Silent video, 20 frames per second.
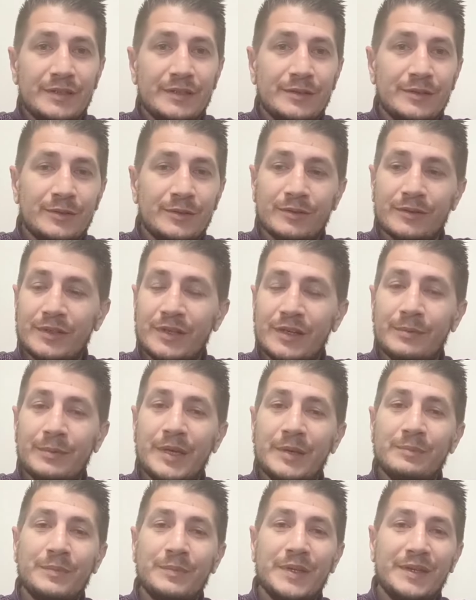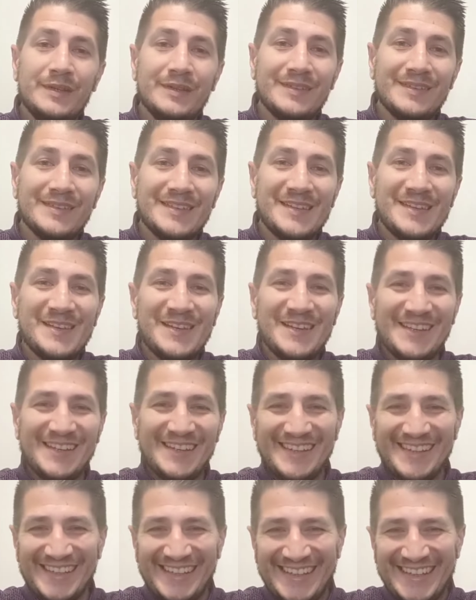don't come at me
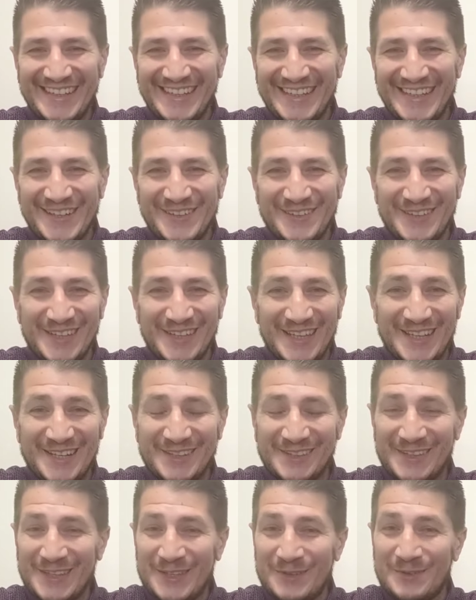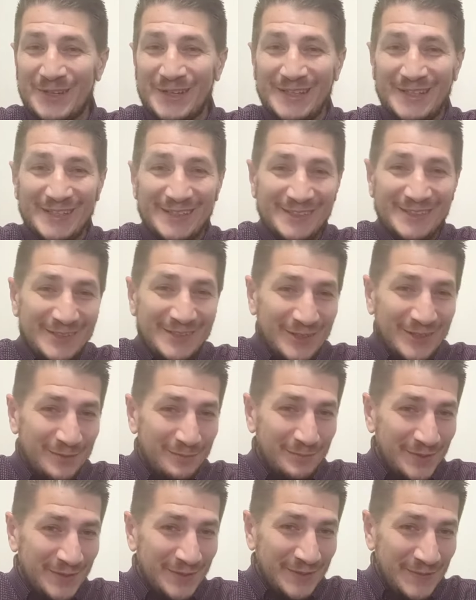with anything. You got nothing on
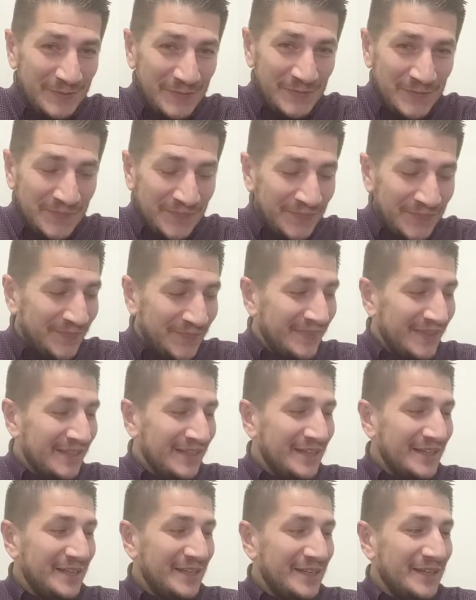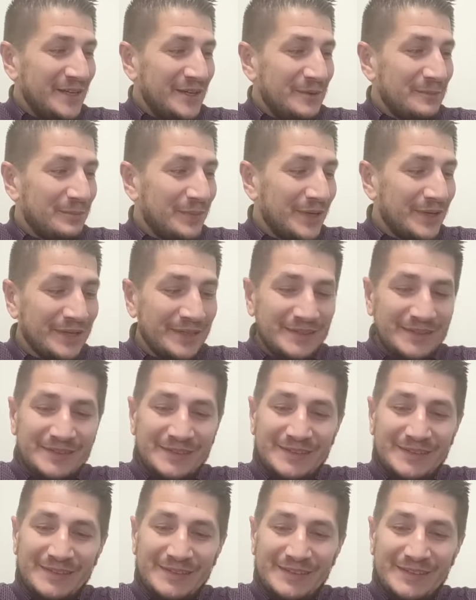me. But
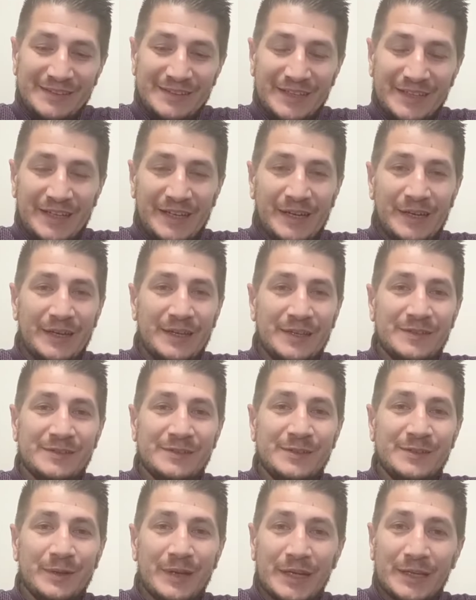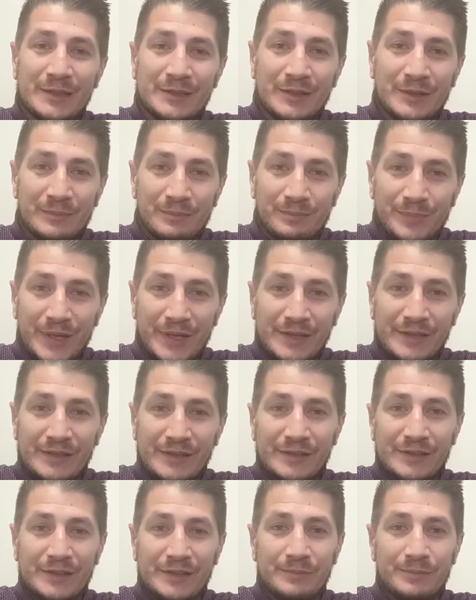yeah, its direct
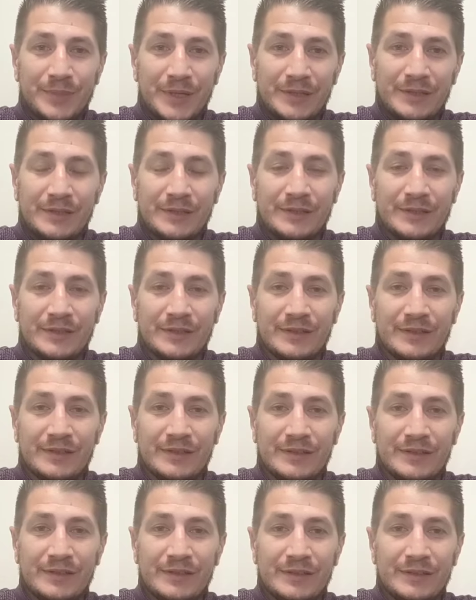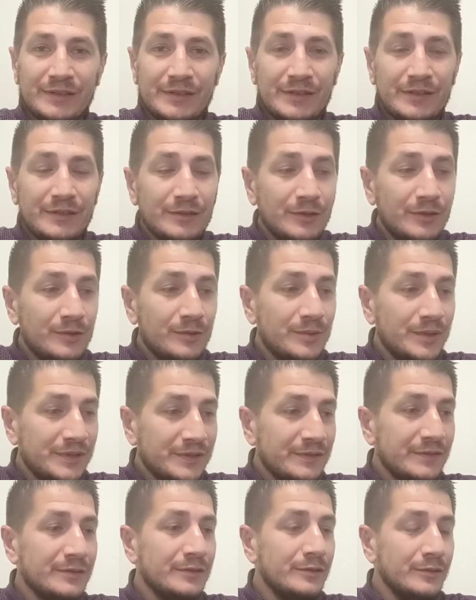competitor, their
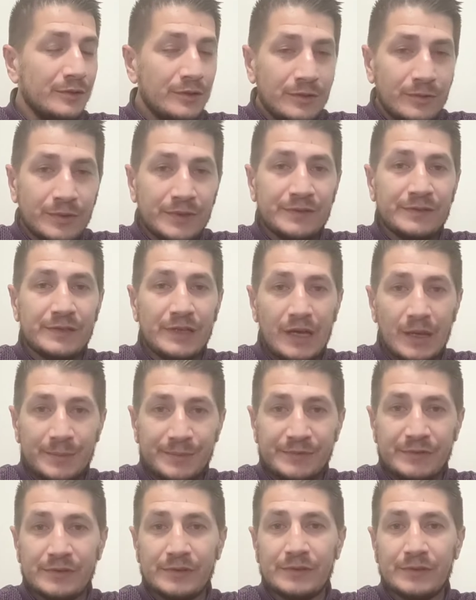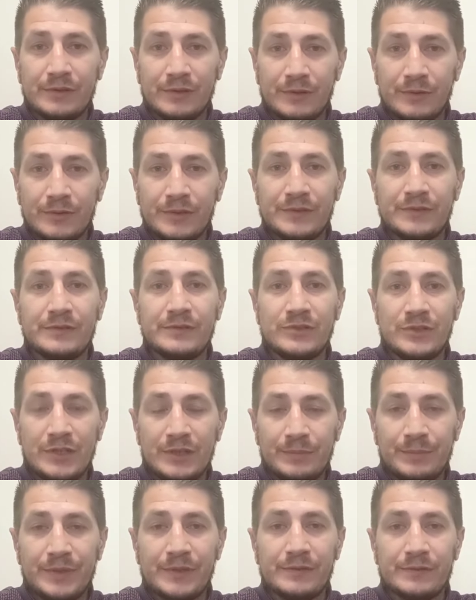absolute lowest,
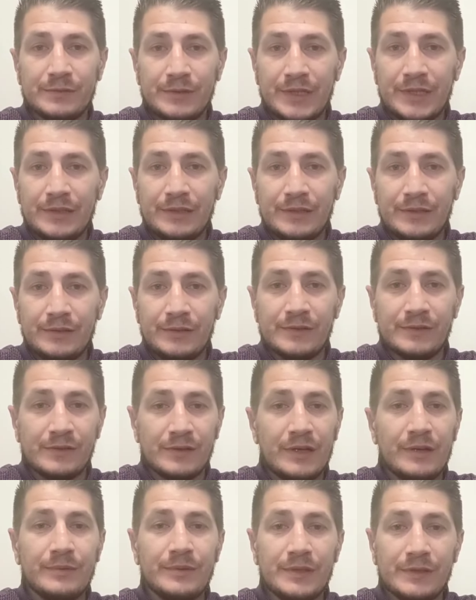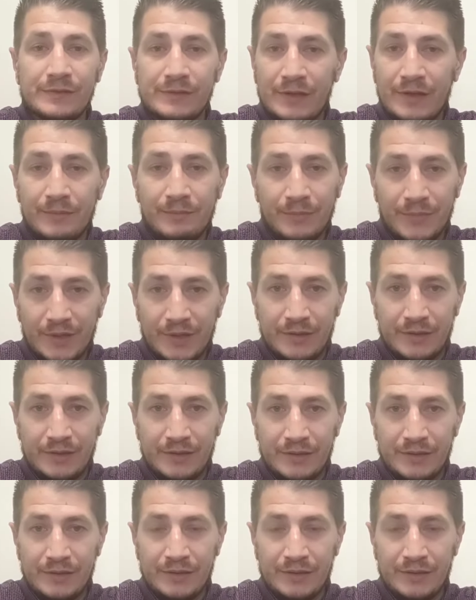cheapest radio is around the same mark.